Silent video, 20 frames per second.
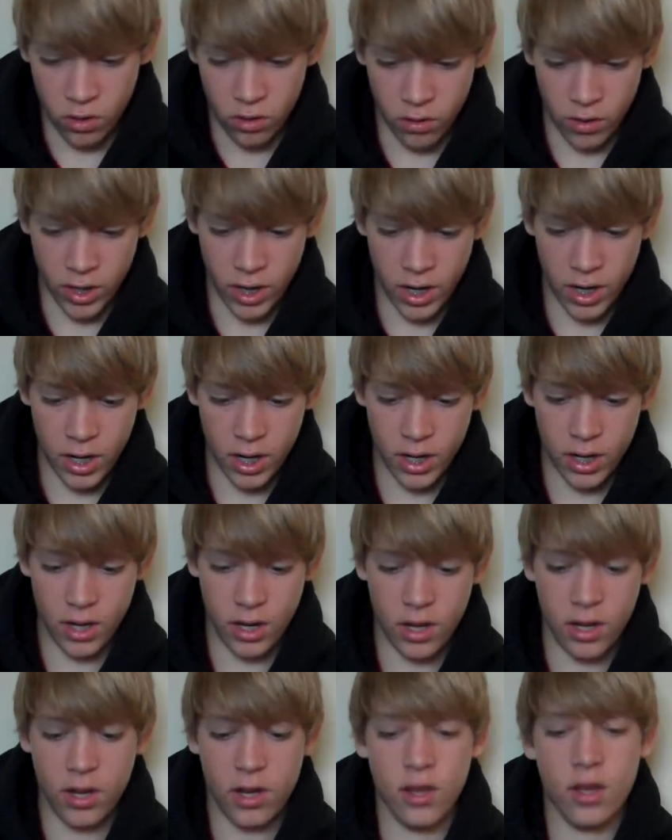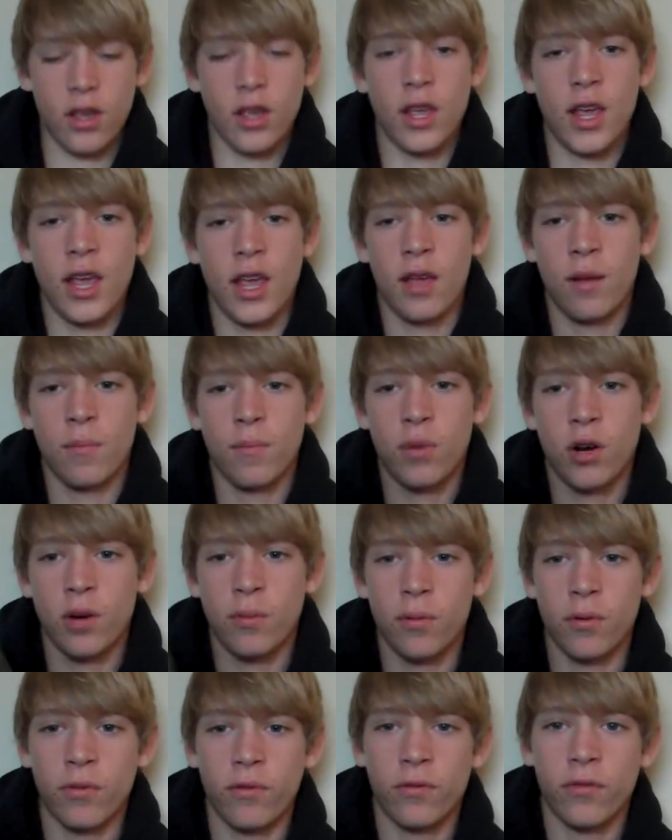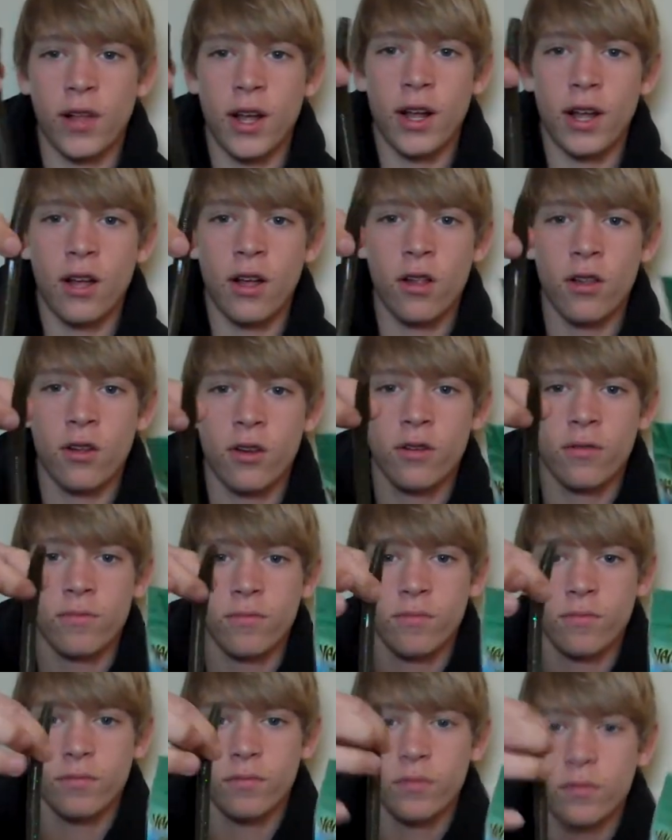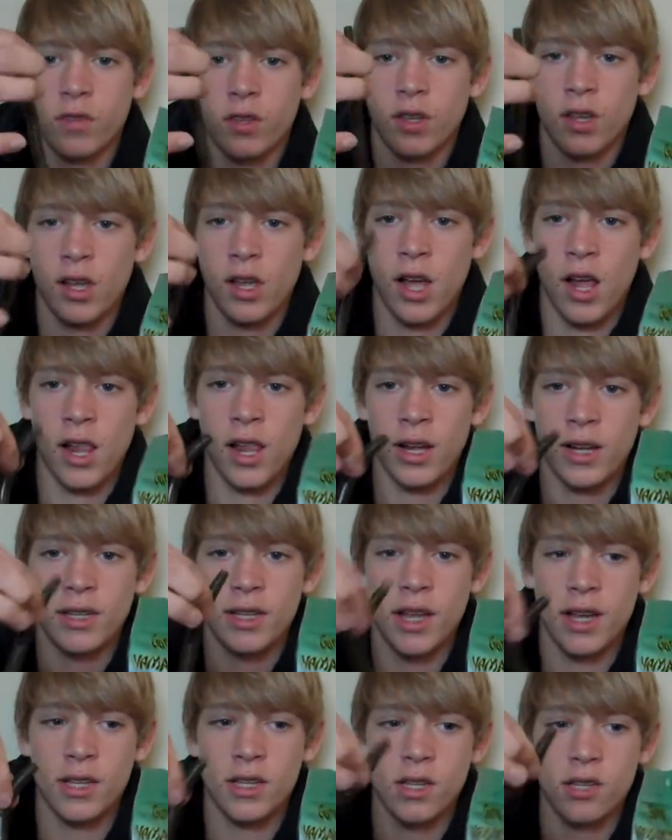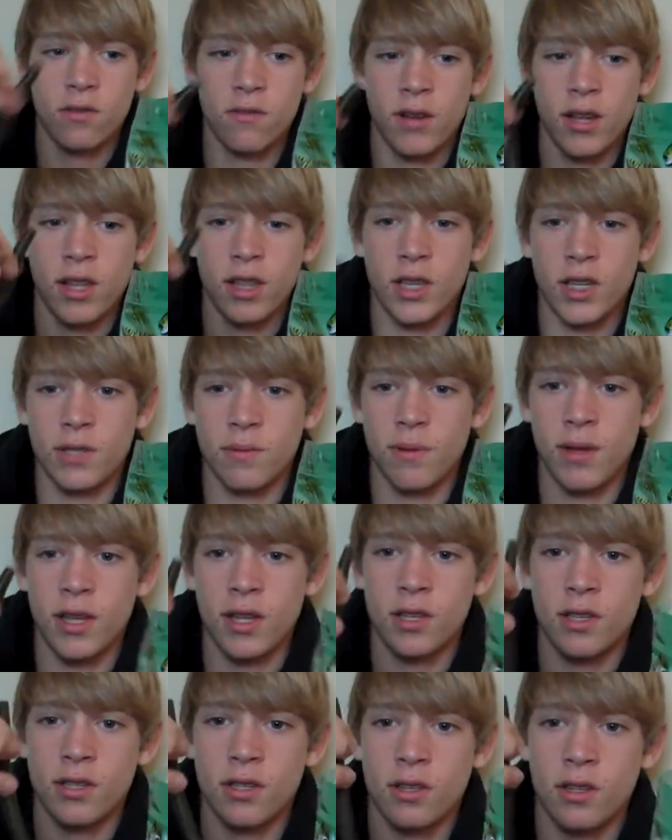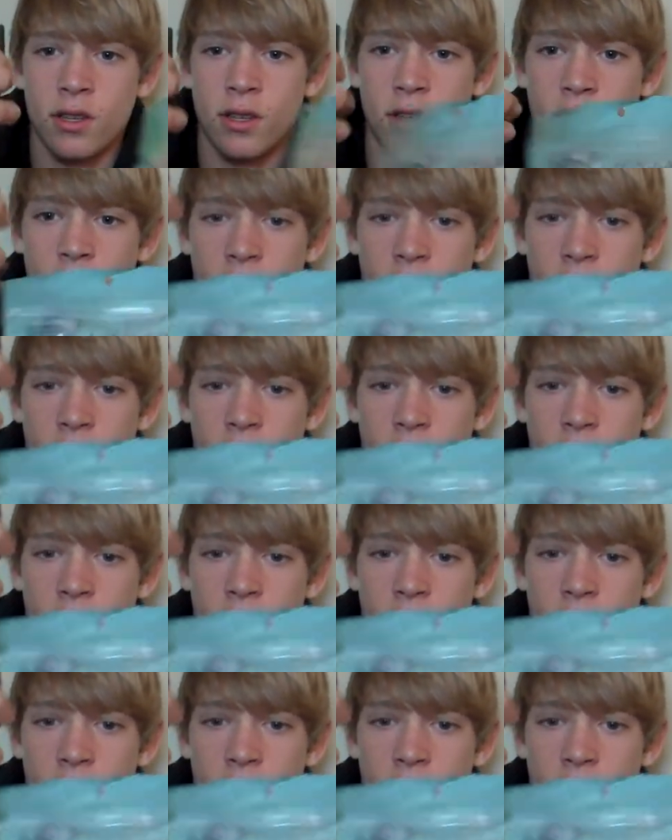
green and purple fleck color like Texas rigging the spades.